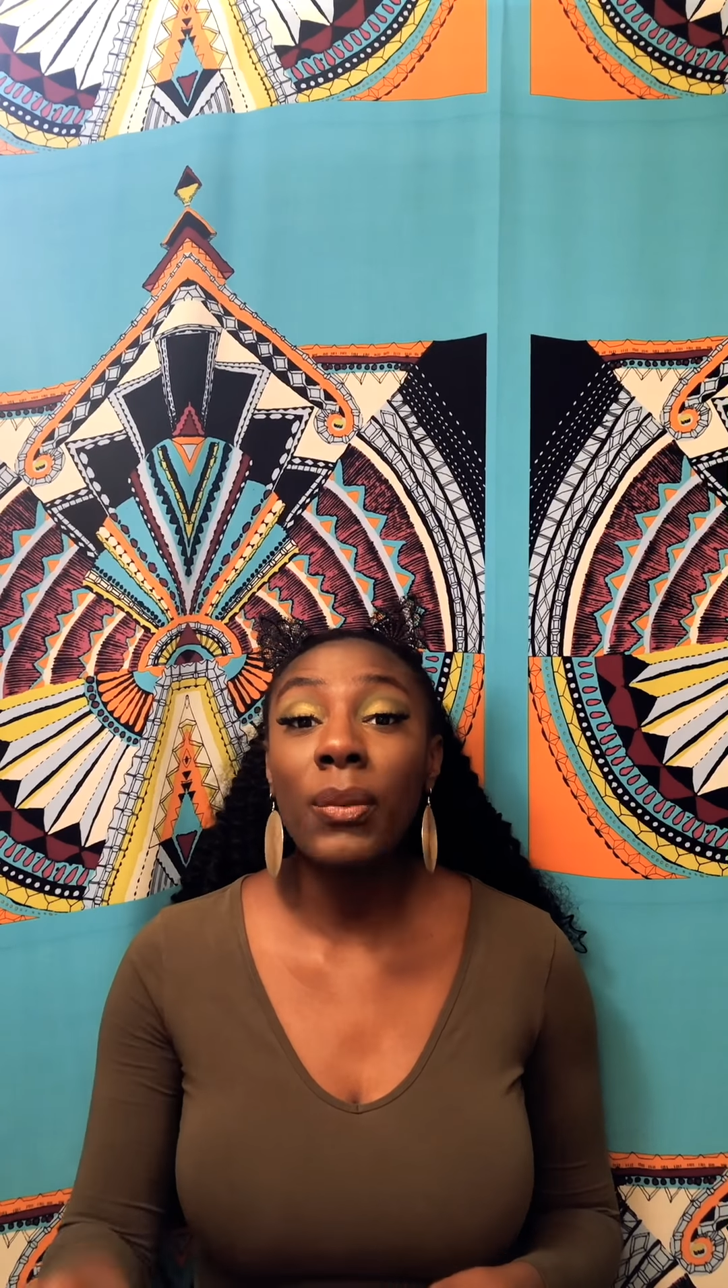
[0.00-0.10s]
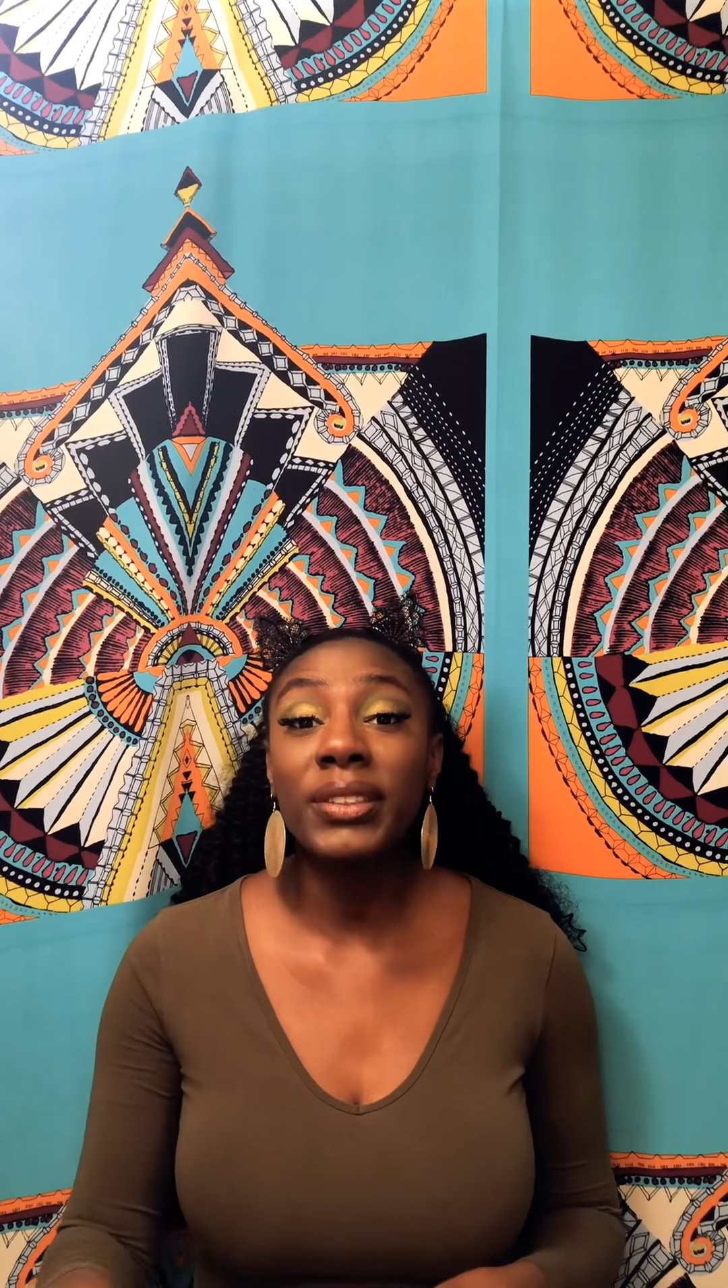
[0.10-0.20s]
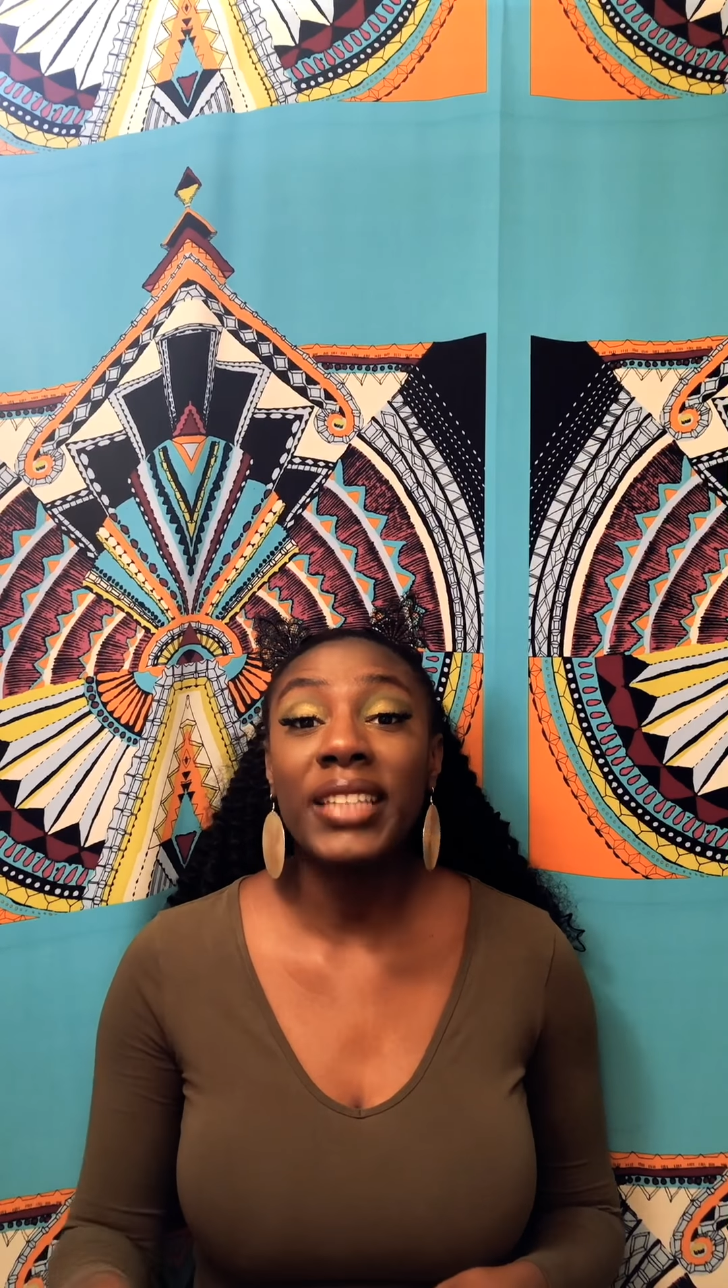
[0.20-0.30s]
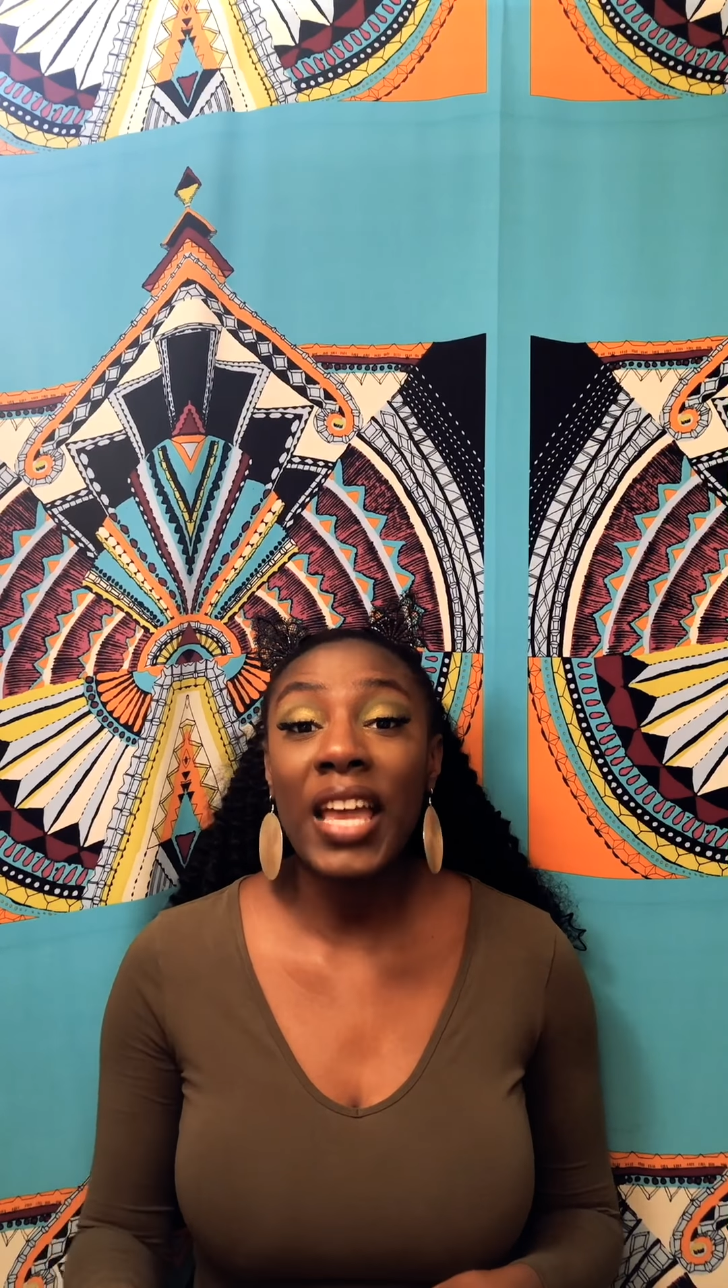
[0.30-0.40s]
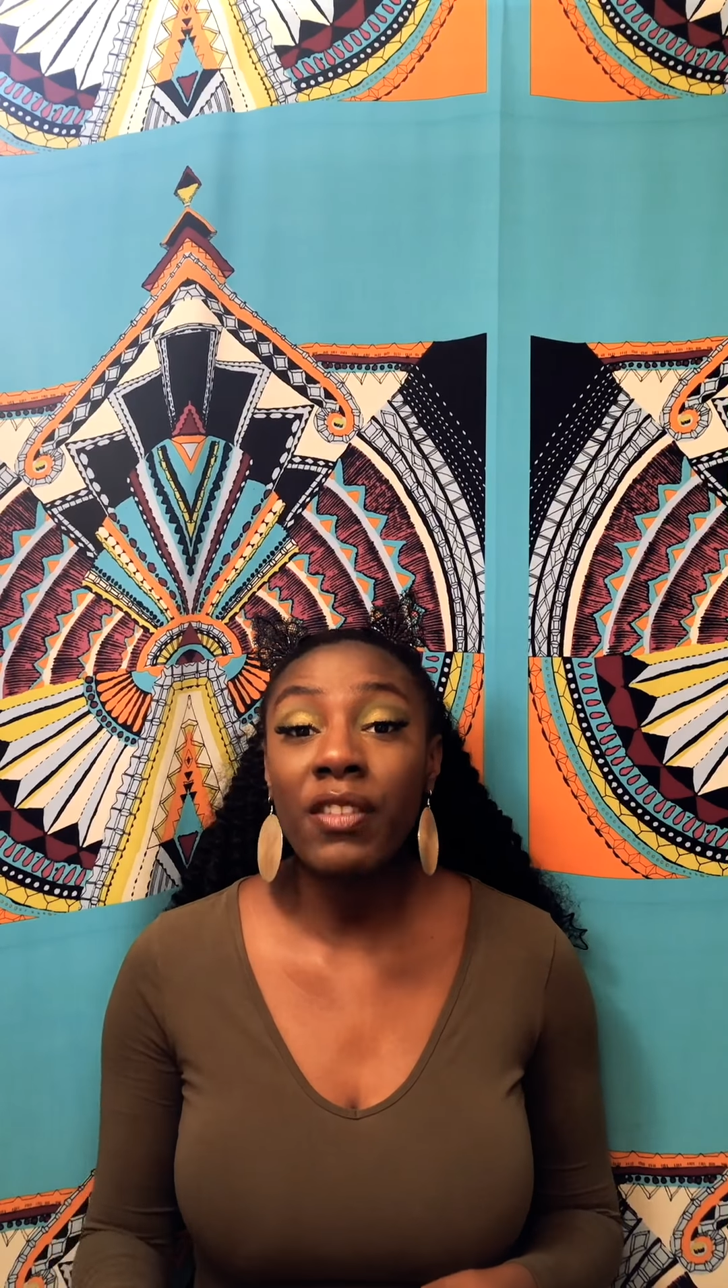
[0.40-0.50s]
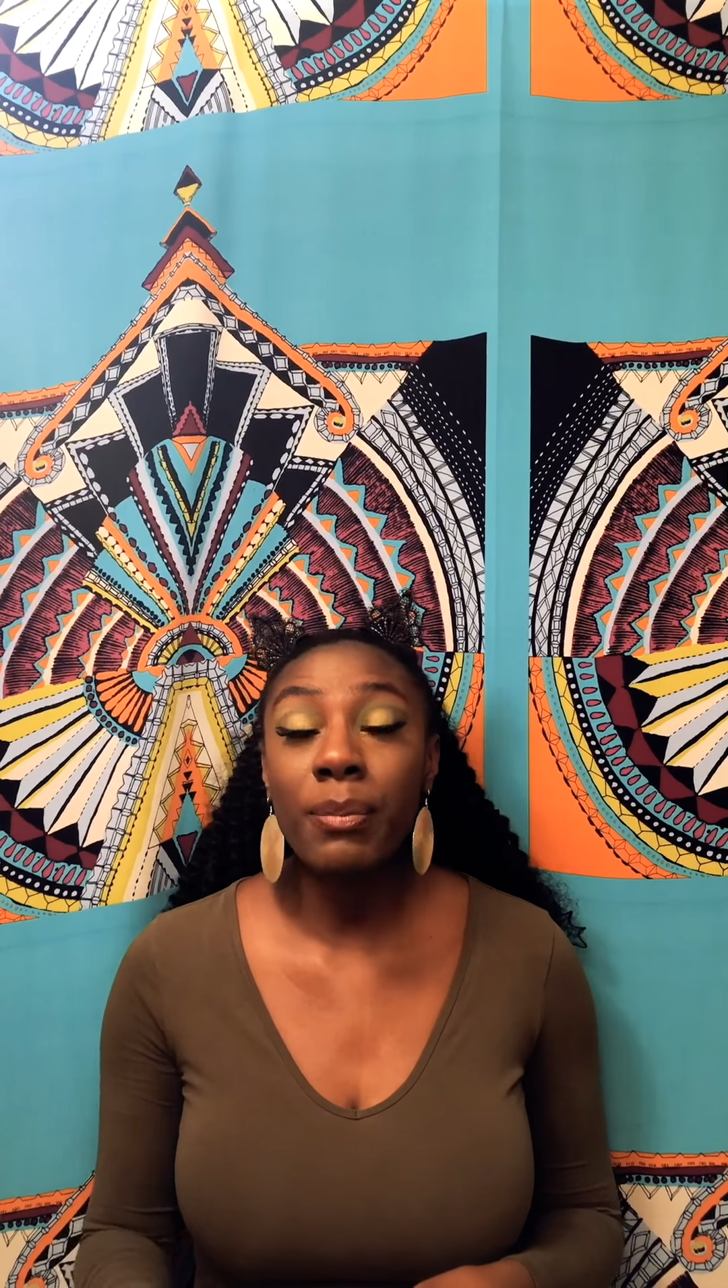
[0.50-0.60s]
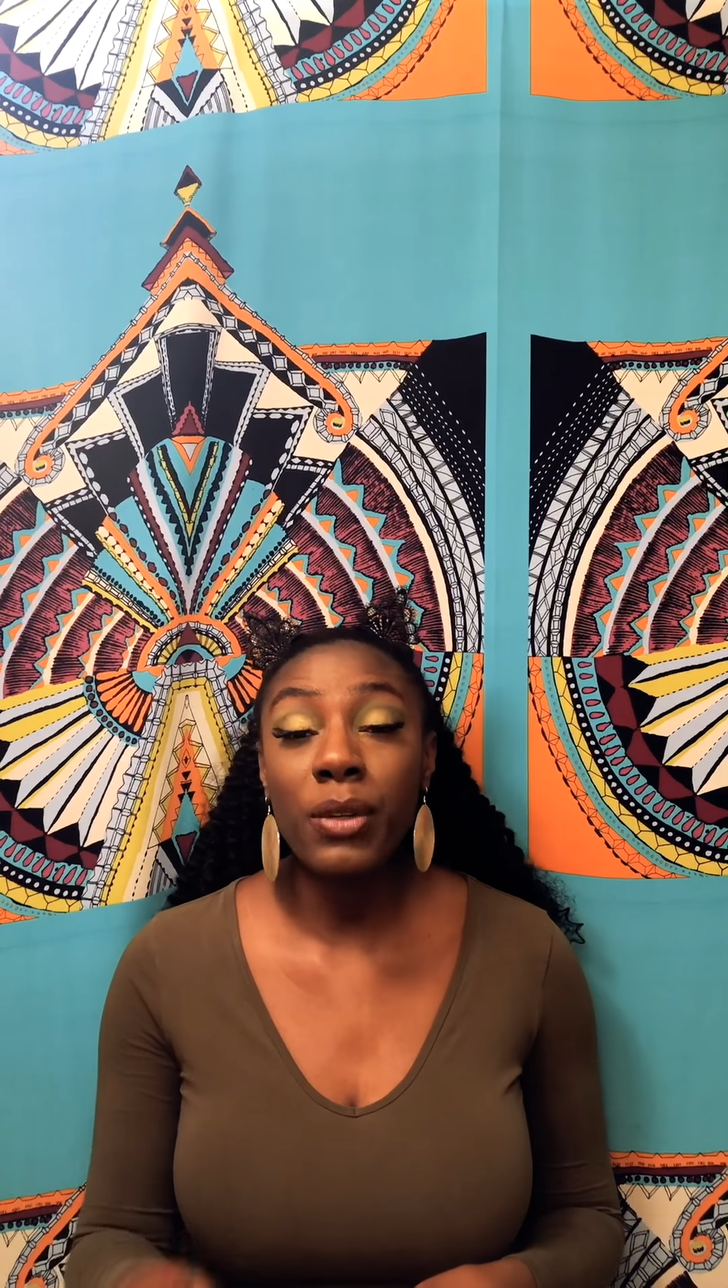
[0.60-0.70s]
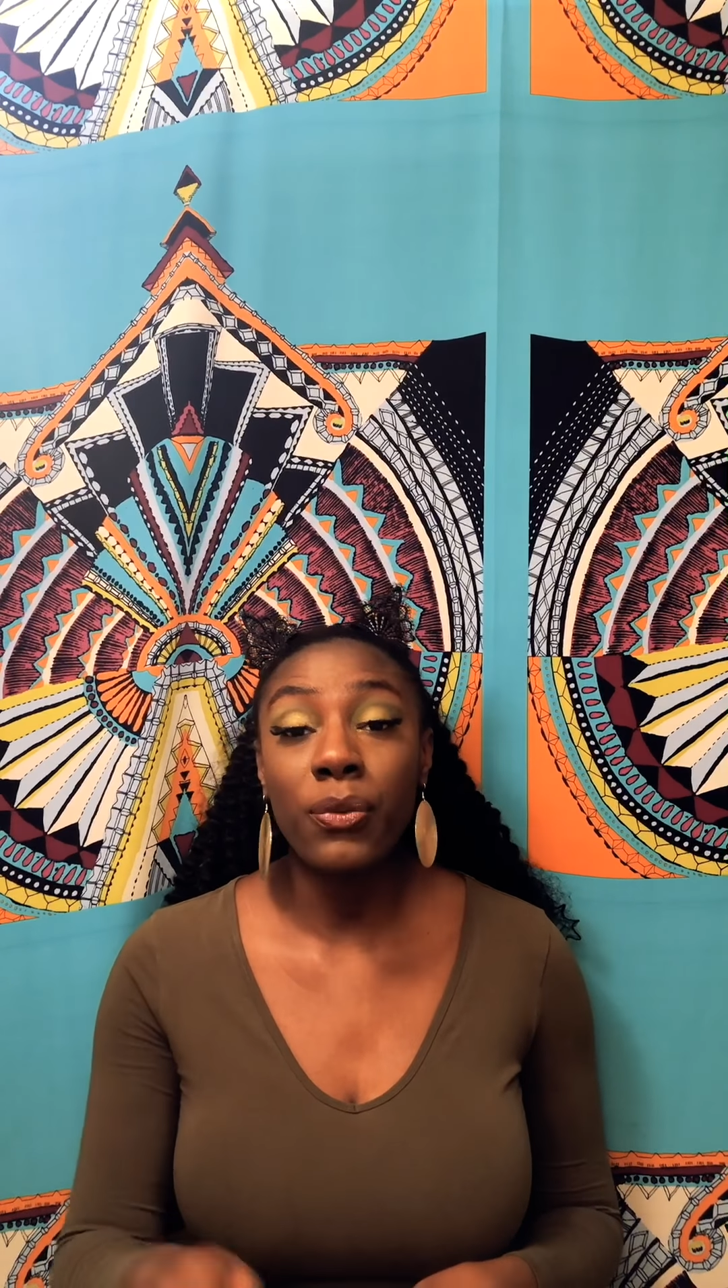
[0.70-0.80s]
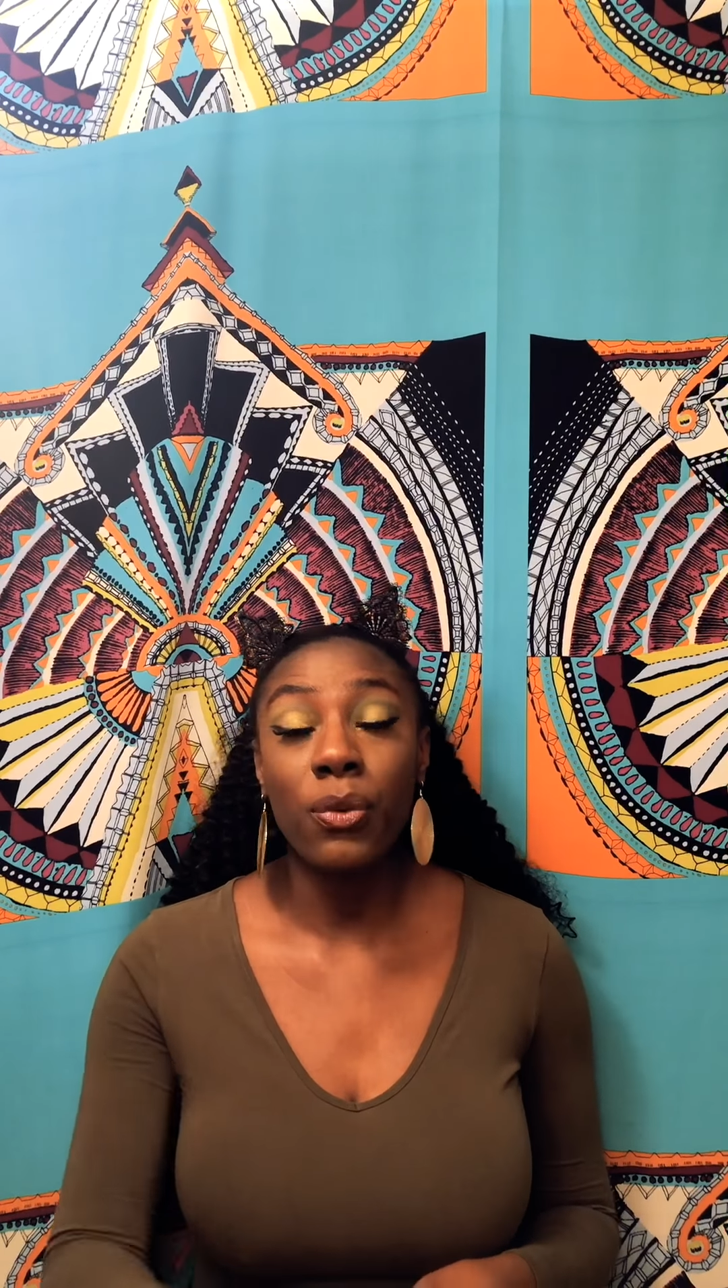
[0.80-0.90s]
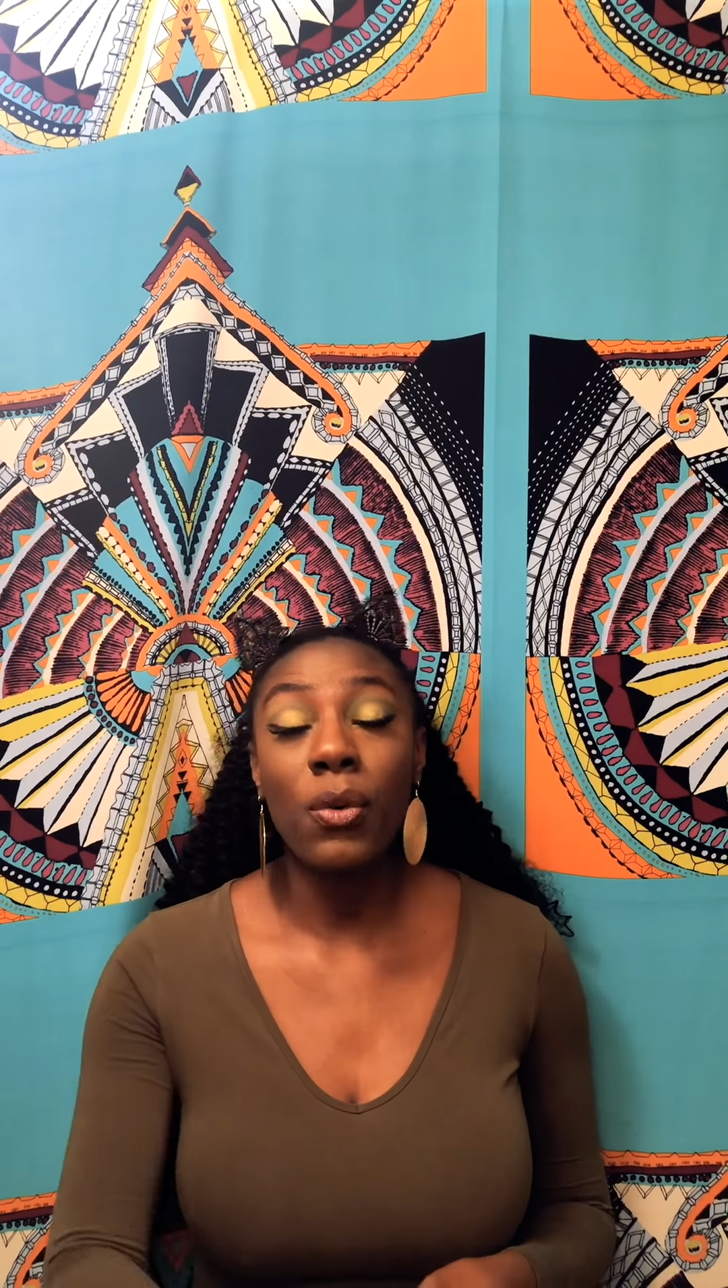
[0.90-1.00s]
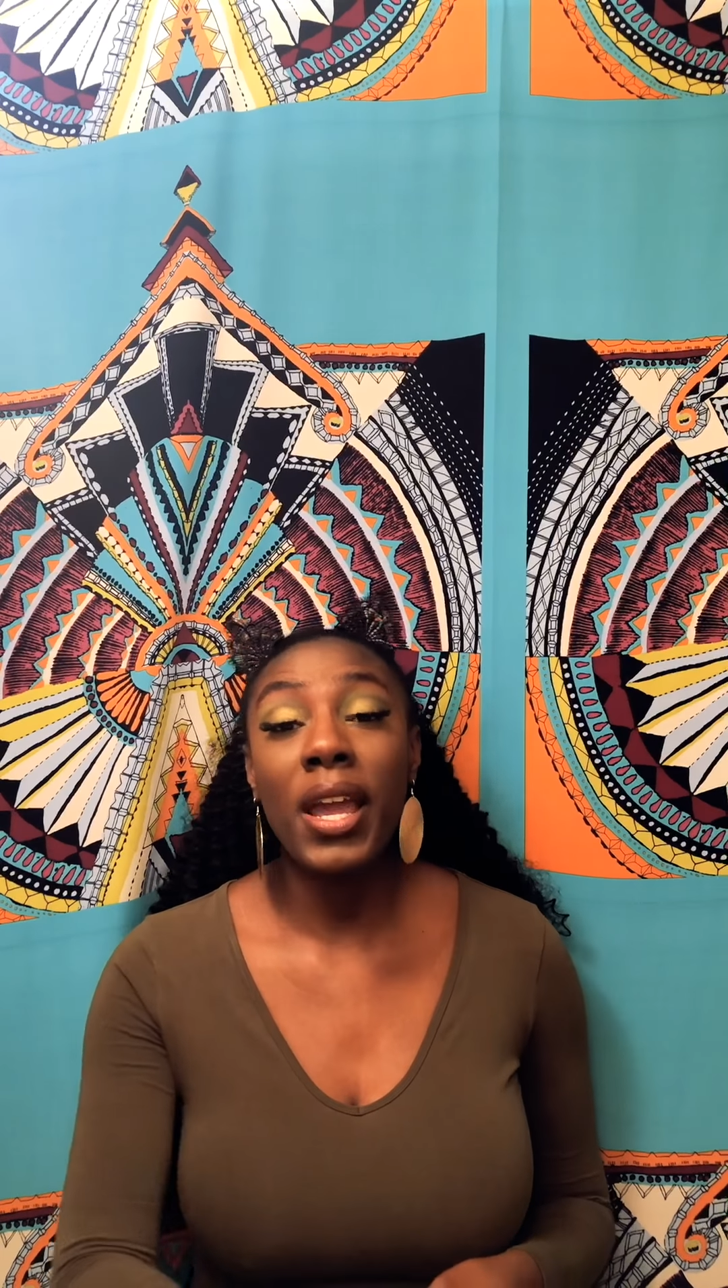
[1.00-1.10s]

was having before